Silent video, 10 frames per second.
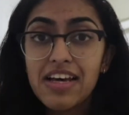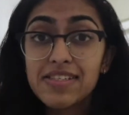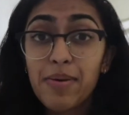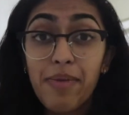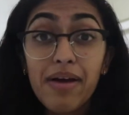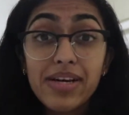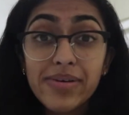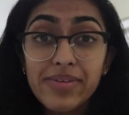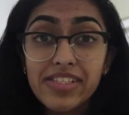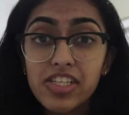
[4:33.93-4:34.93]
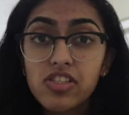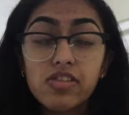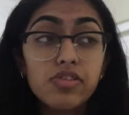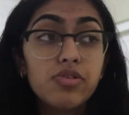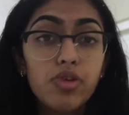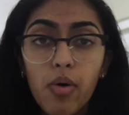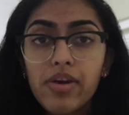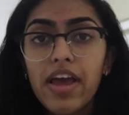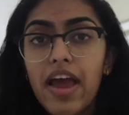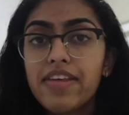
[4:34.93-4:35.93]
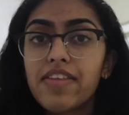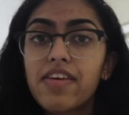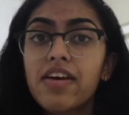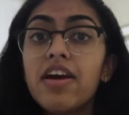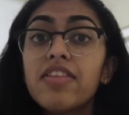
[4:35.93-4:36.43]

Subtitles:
So my recommendation is don't get anything